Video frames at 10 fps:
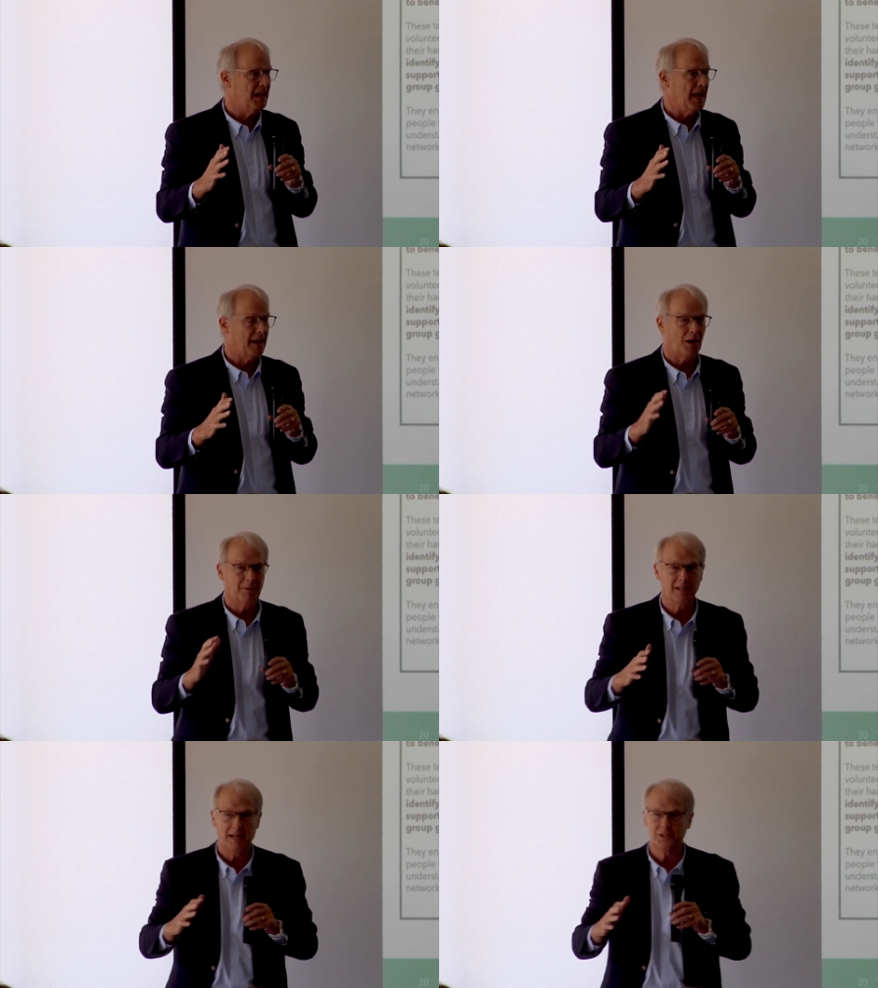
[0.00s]
And I
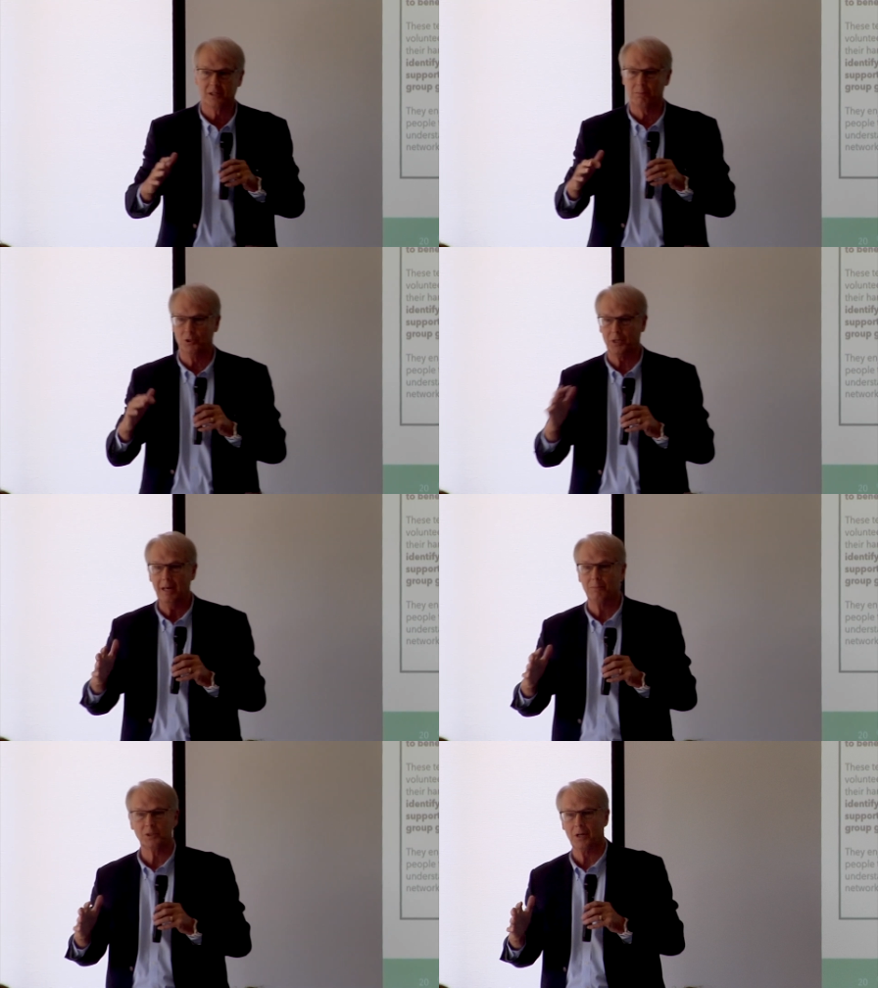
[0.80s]
realized that the
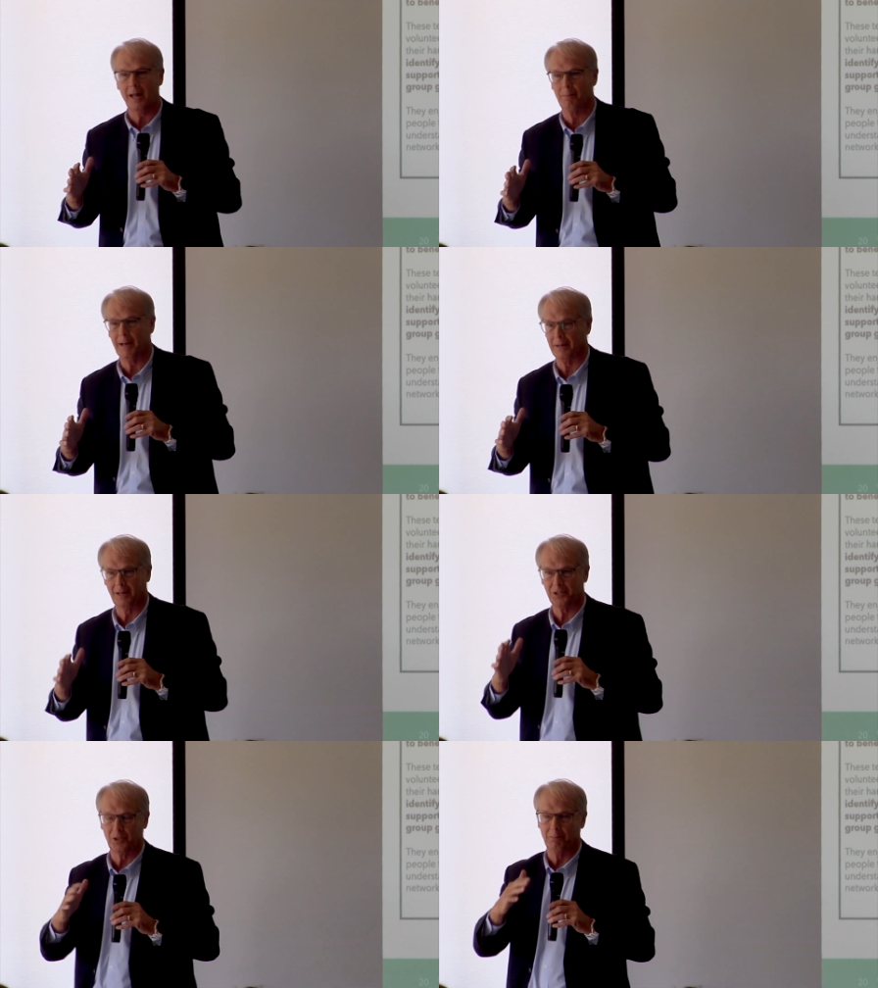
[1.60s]
museum was not about
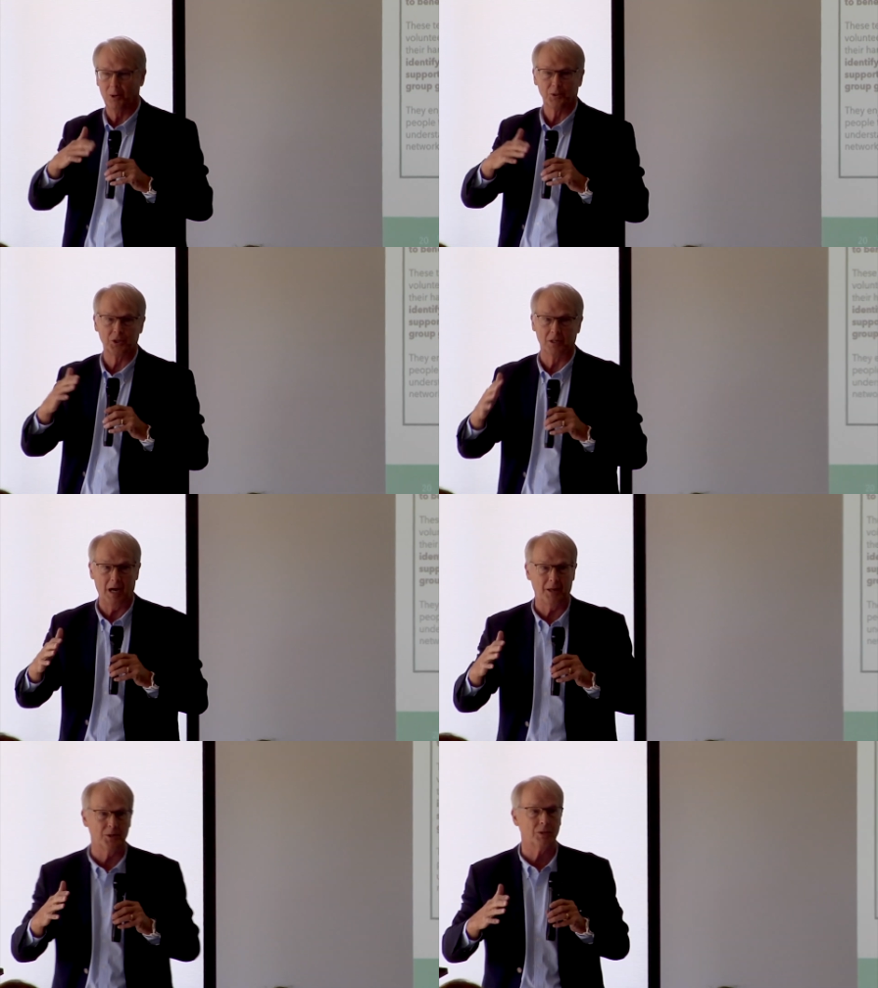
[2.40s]
nuts and bolts and
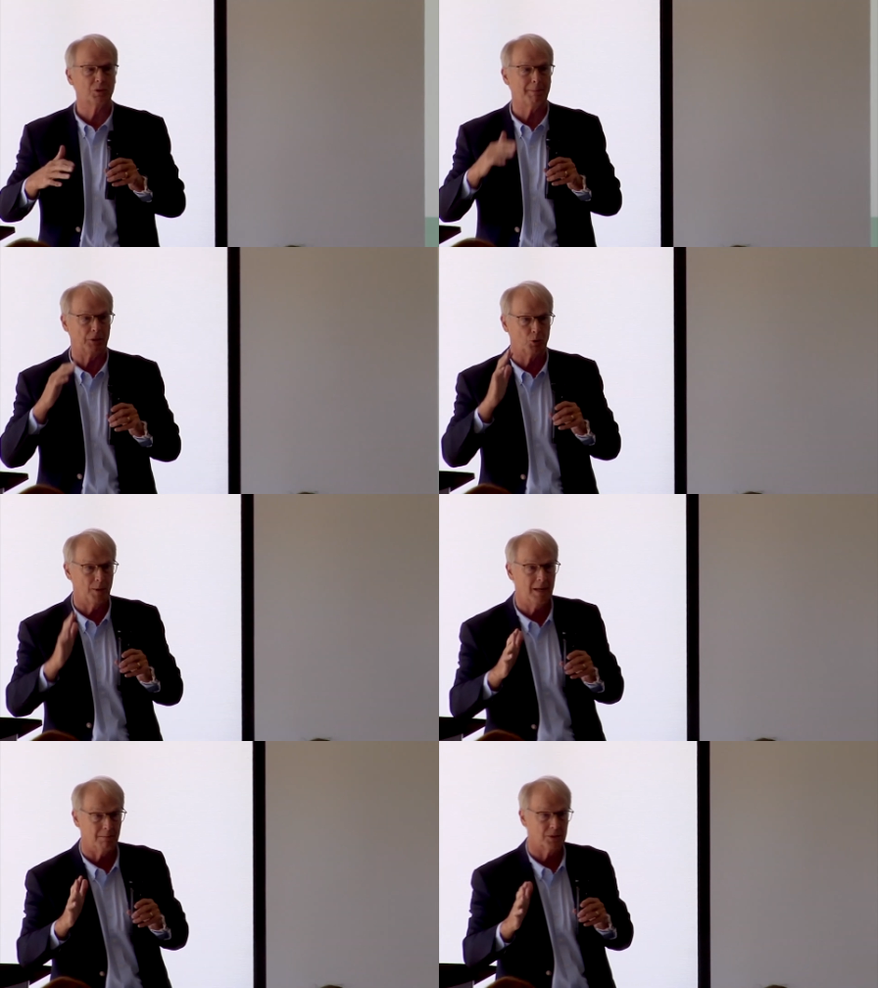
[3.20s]
dollars. It was about
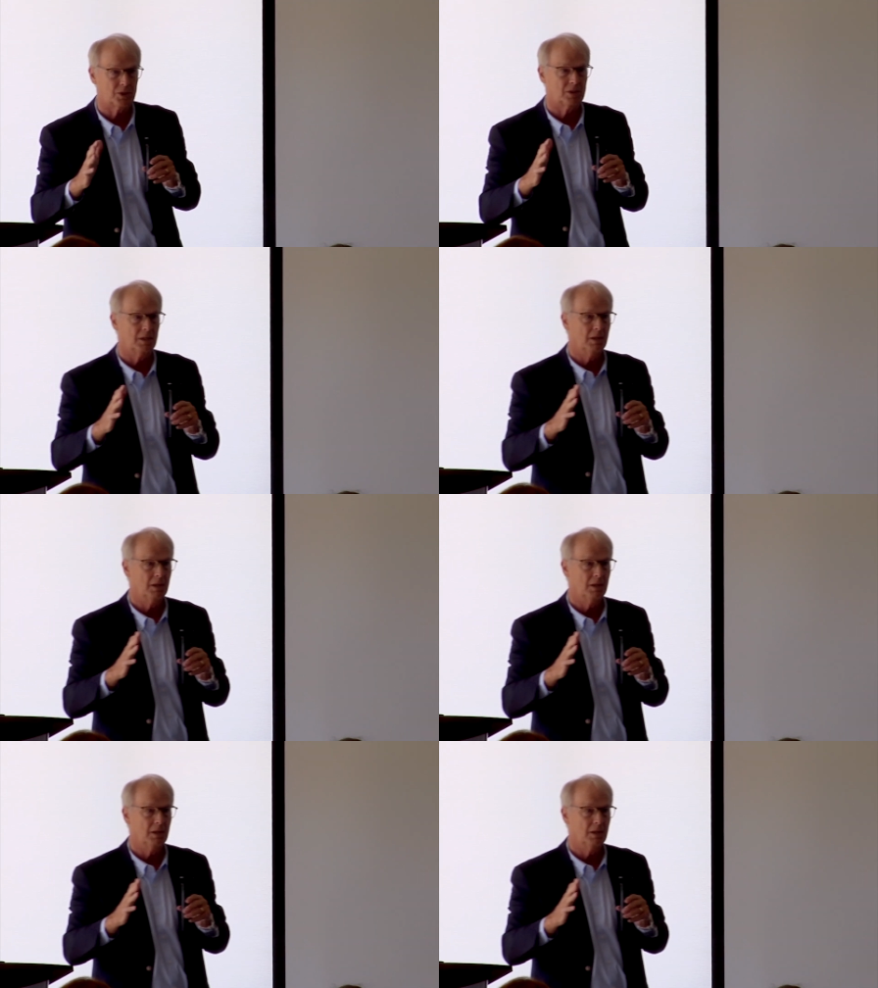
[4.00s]
dreams.